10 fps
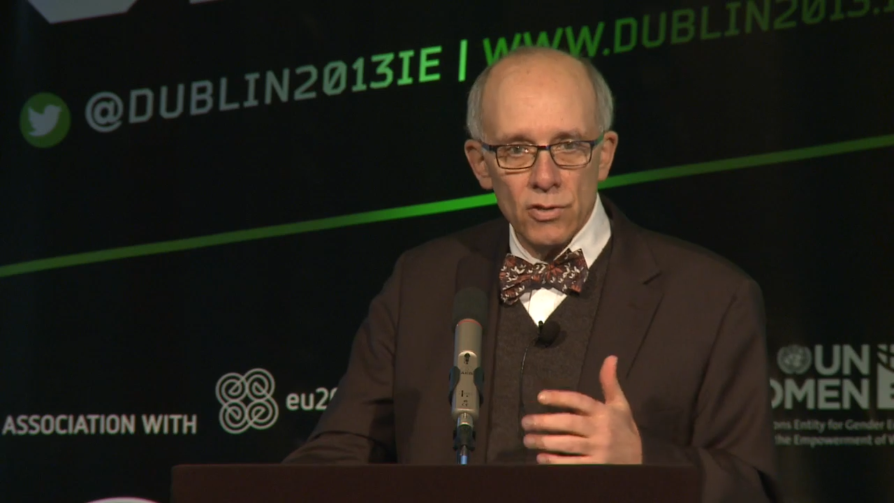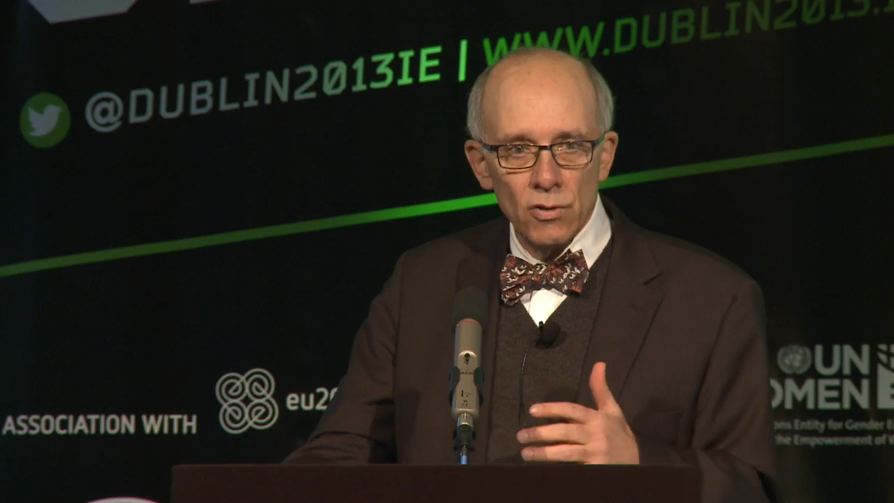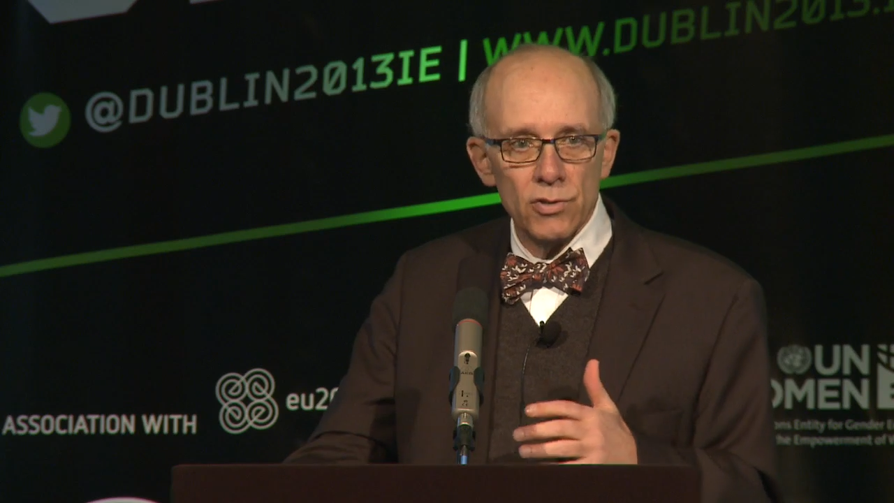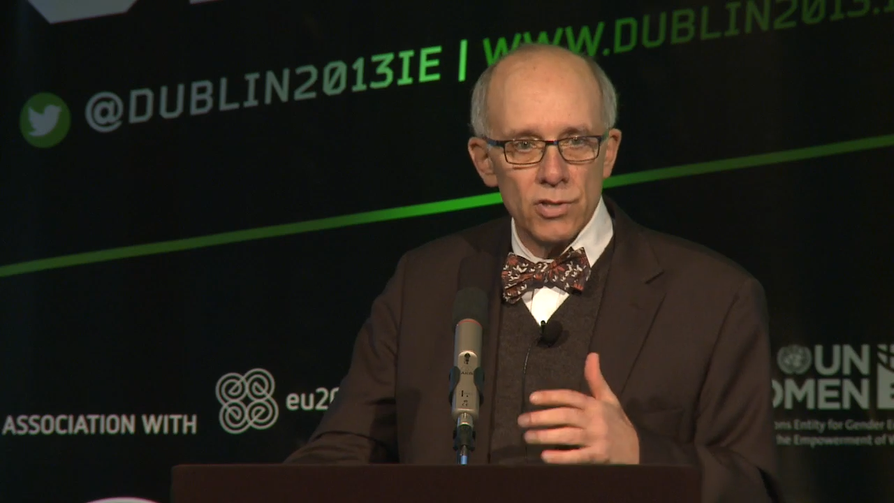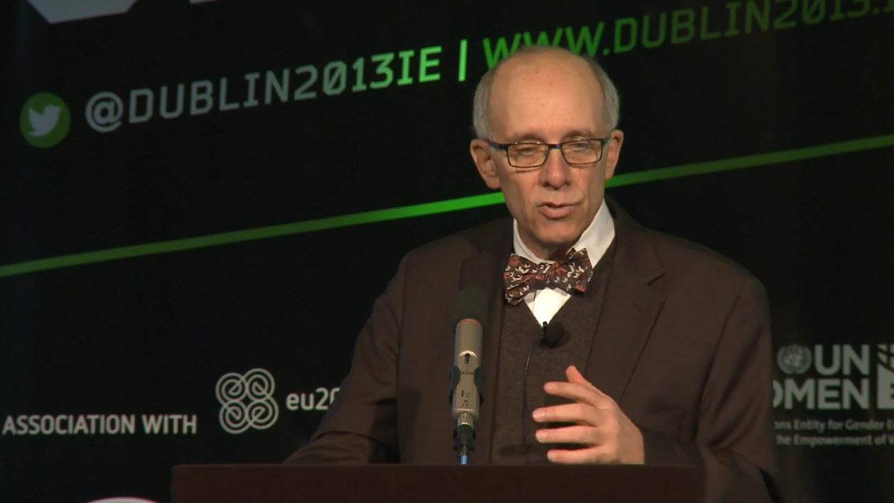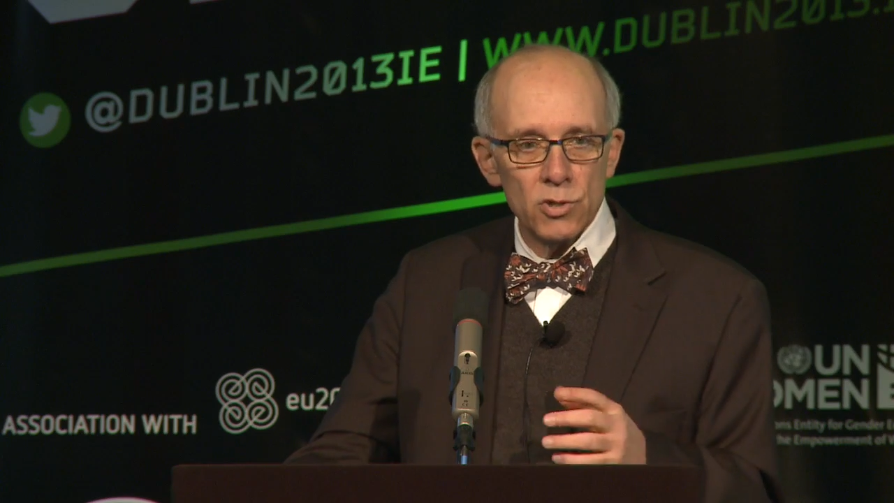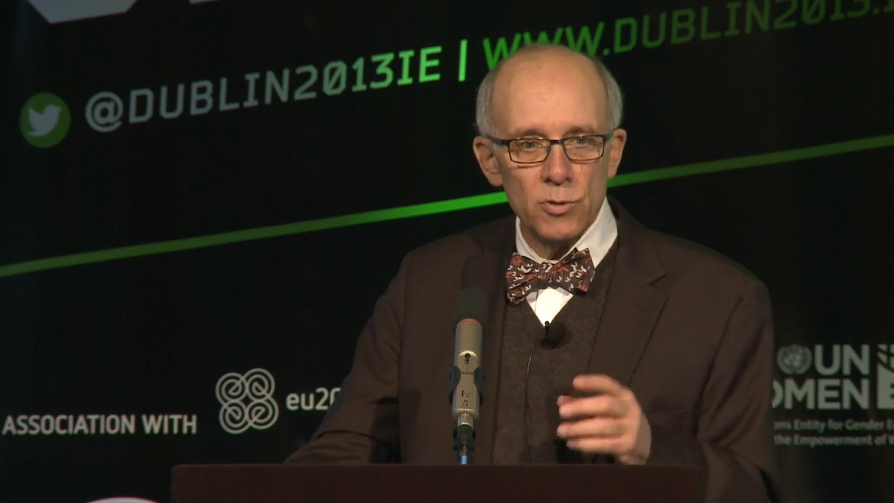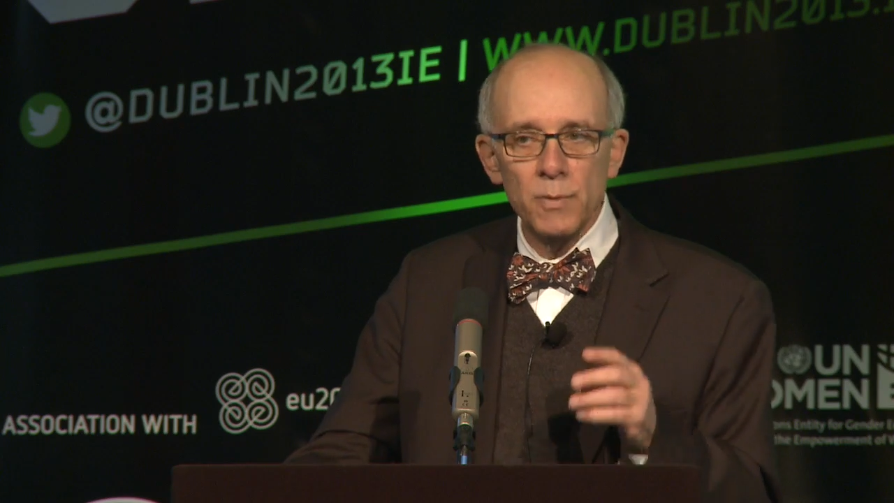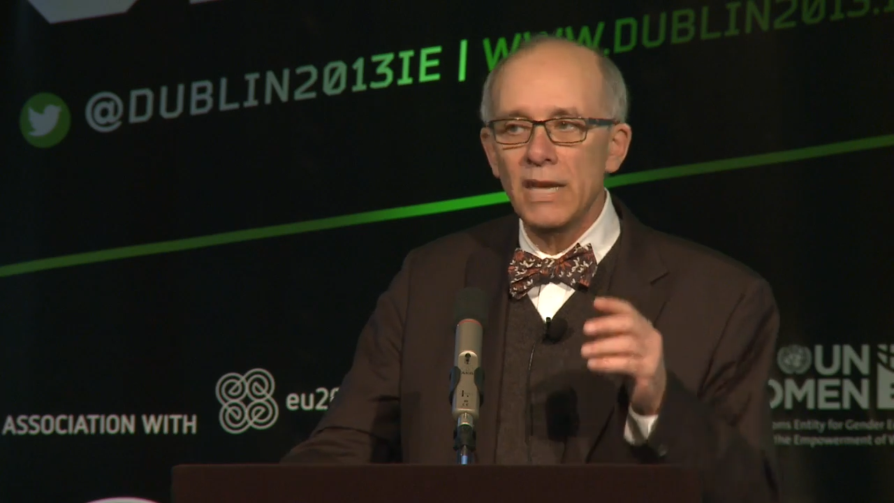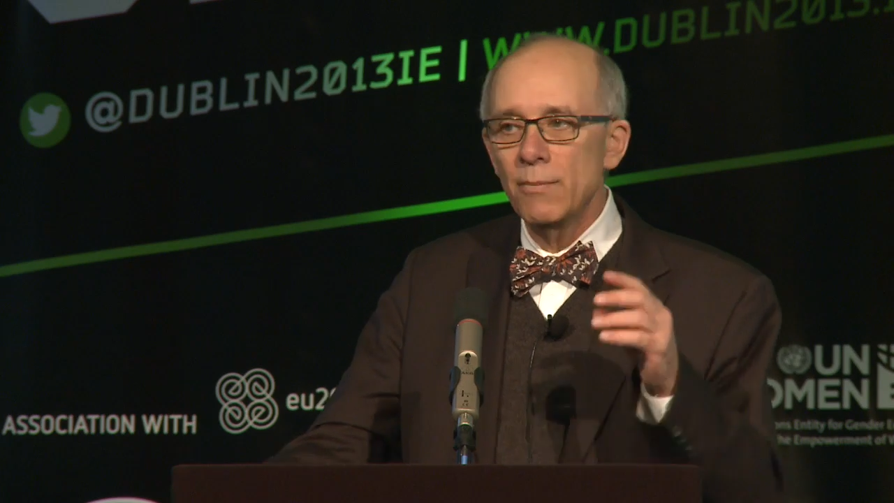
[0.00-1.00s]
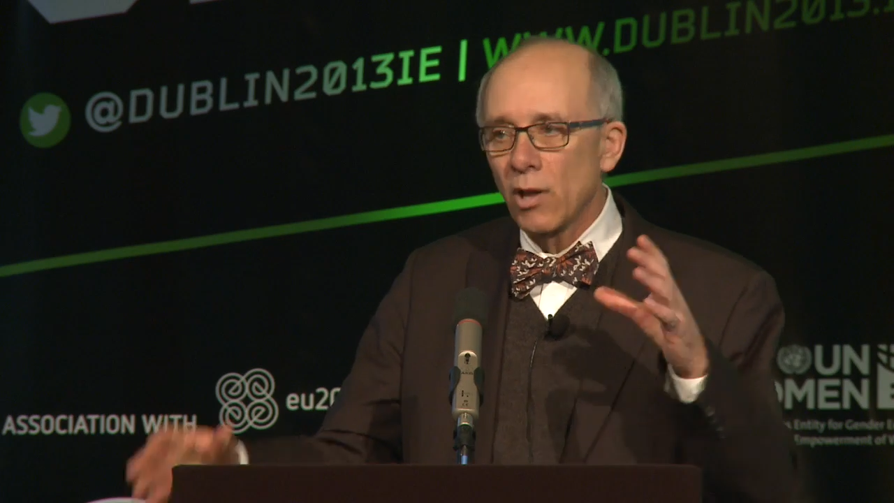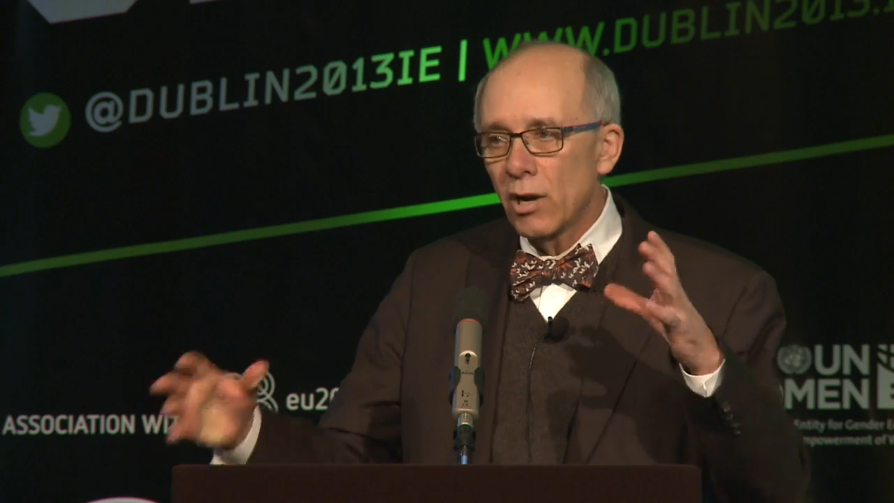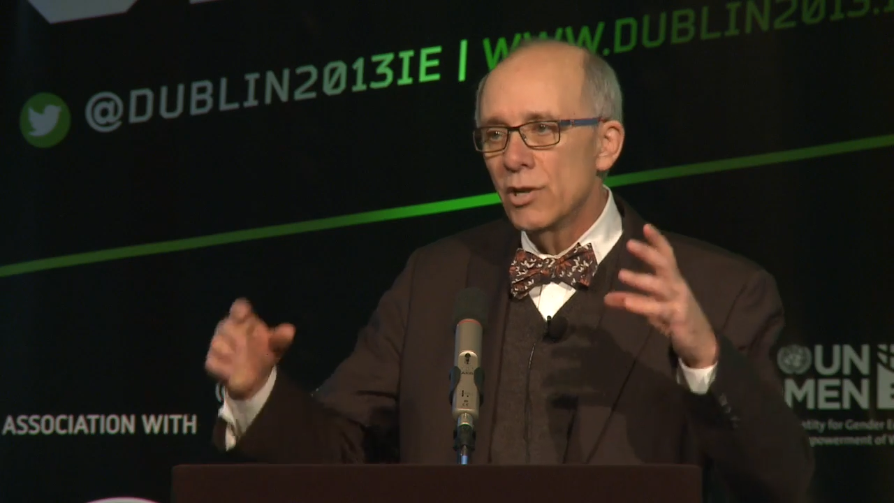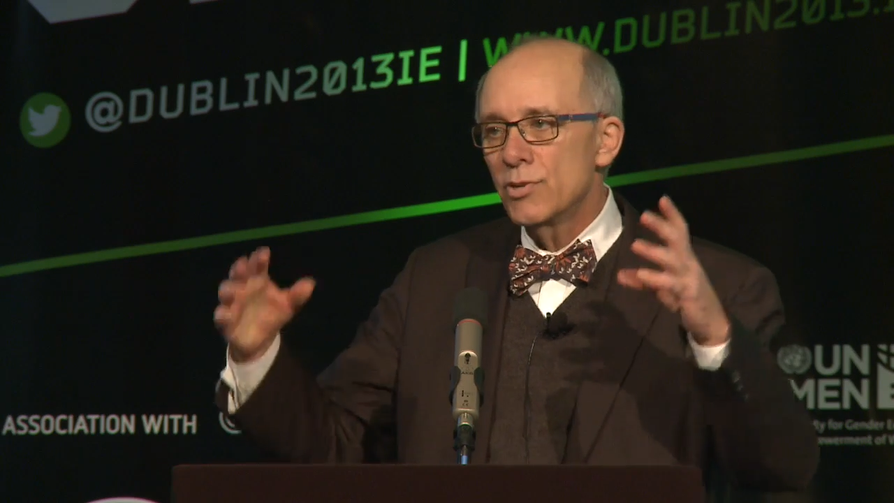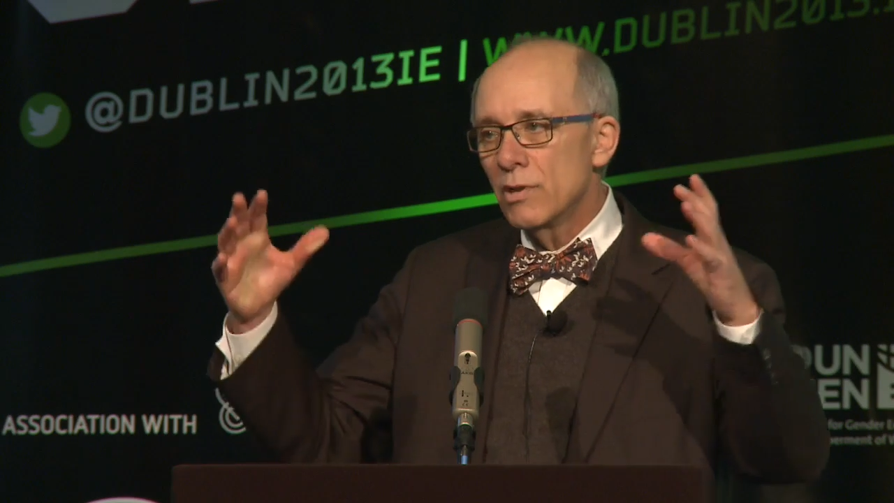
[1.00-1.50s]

those systems became larger